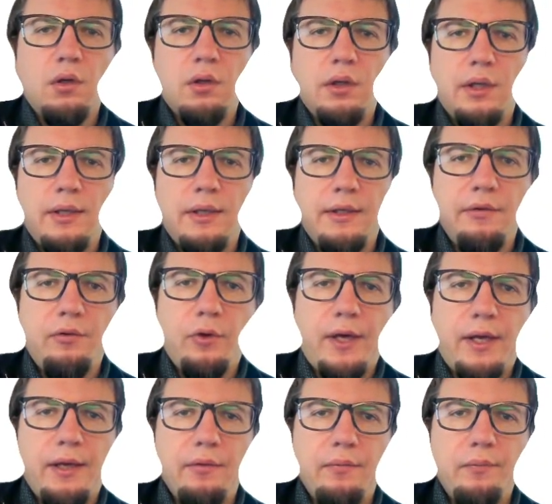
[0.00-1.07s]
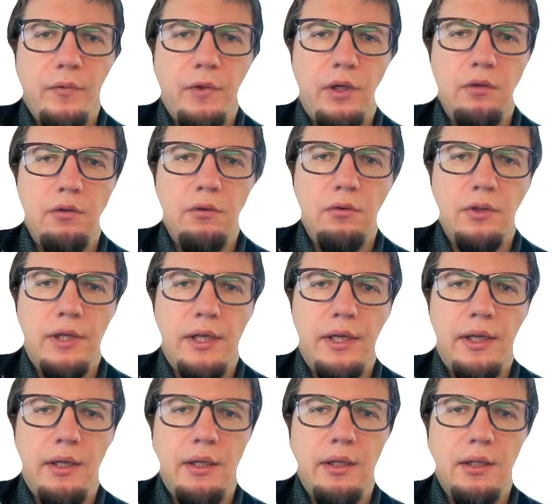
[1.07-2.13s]
If you can return
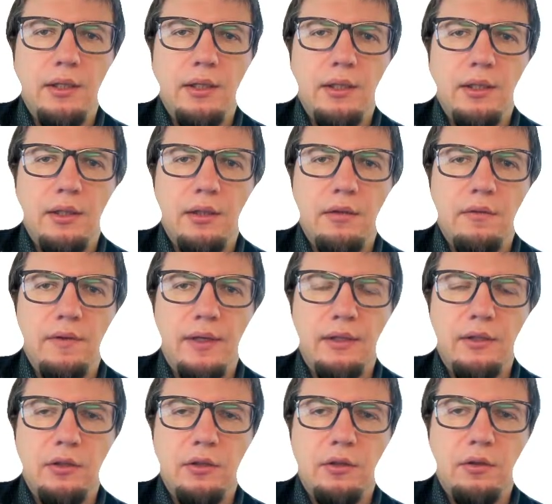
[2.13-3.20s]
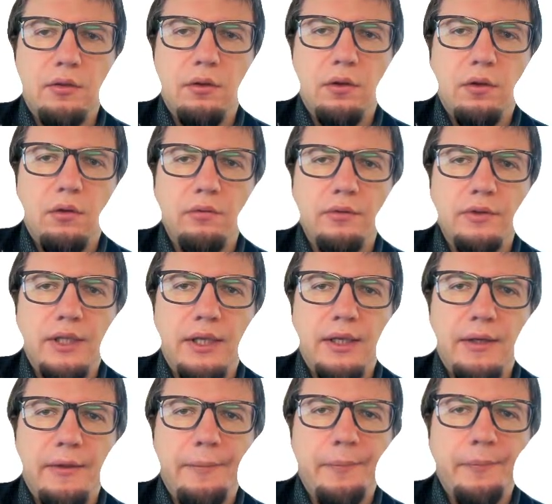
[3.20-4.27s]
the vector of
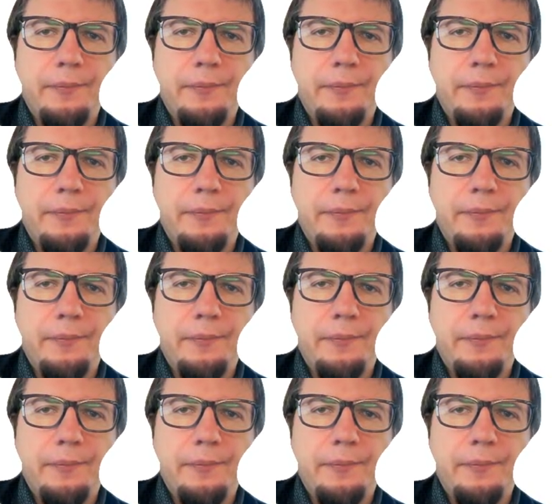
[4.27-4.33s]
the